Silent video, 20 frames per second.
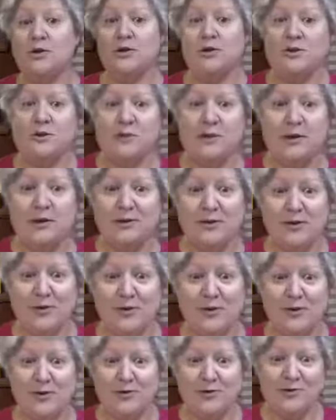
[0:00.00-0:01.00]
and 24th.
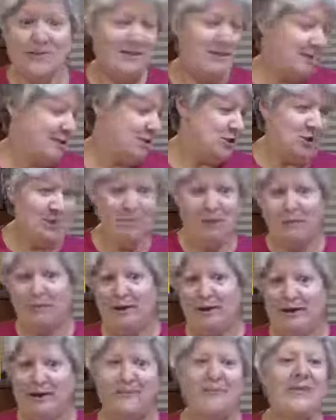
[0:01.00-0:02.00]
Just had to check my
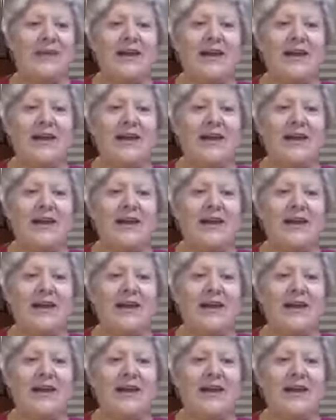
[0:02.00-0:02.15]
planner.